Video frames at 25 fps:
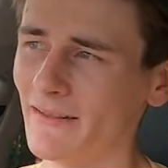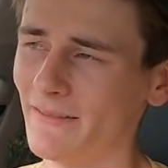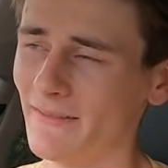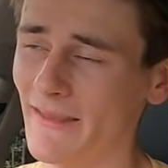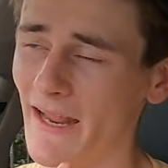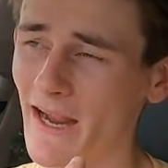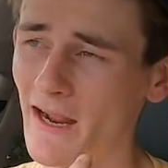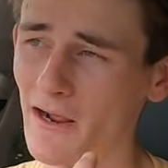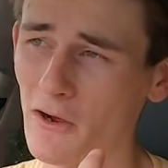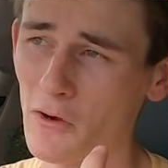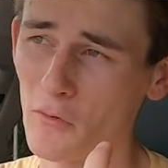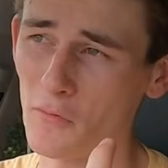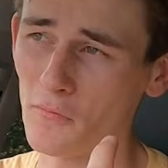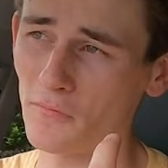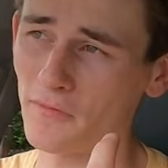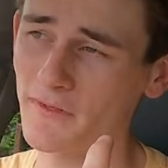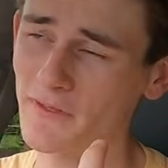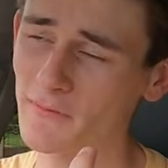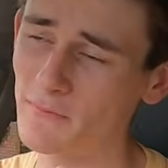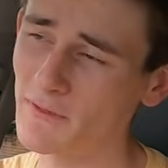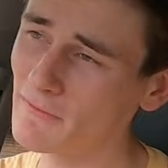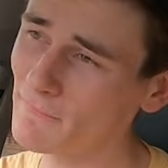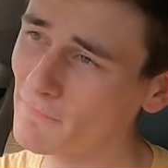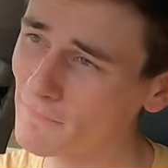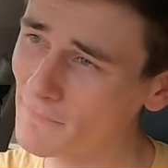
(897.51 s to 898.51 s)
Now,
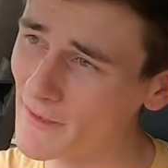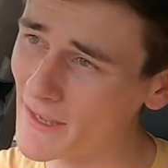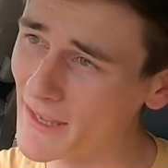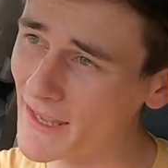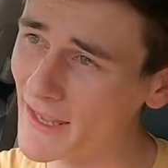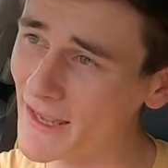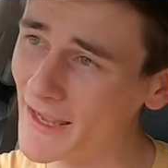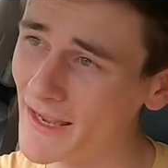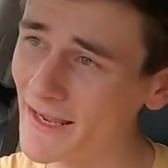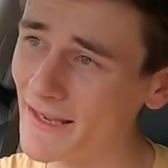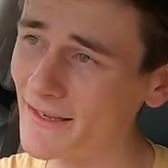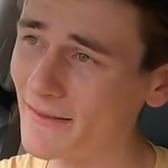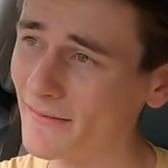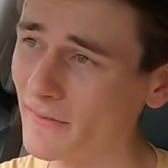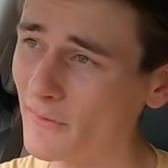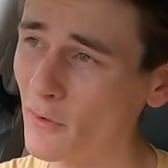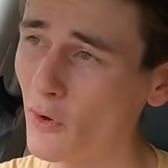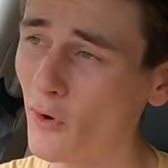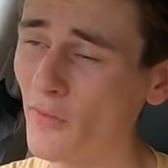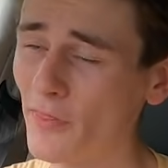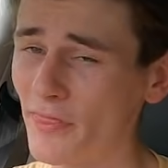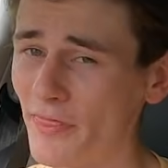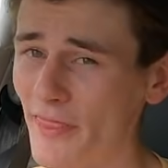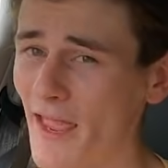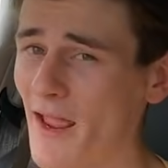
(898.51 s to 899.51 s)
to be fair,
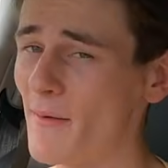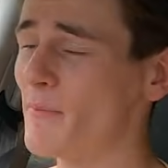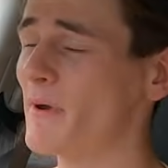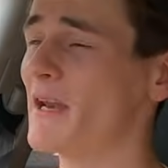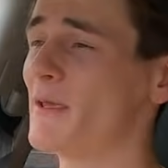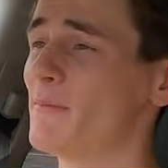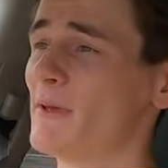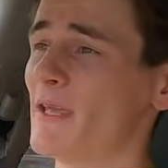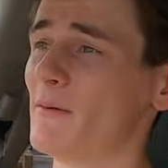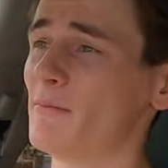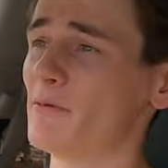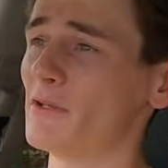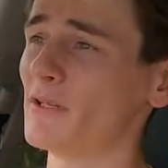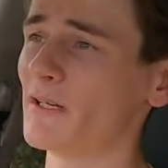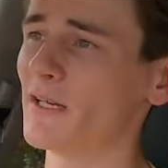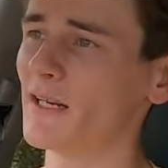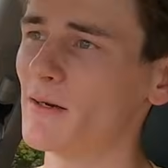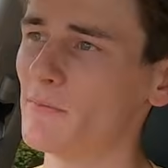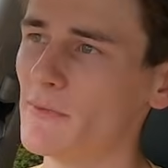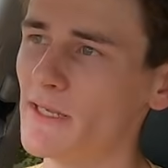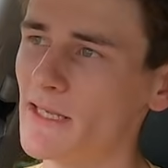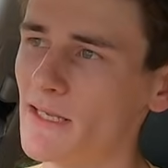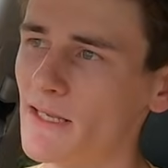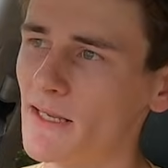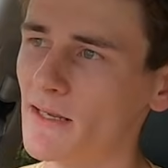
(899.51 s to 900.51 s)
not that many people are
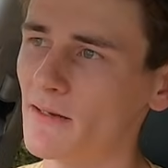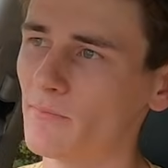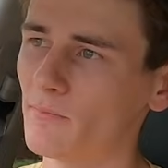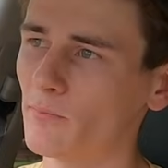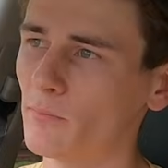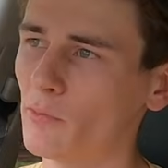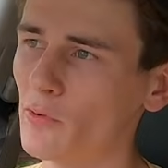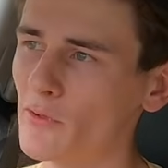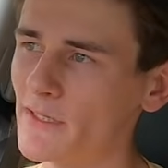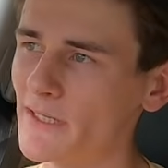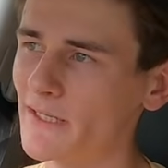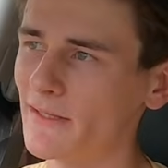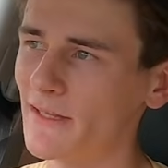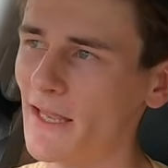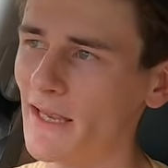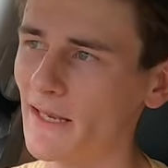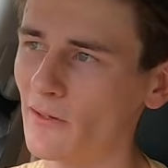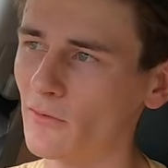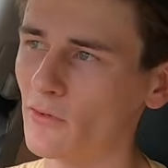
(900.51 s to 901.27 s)
going to be pointing their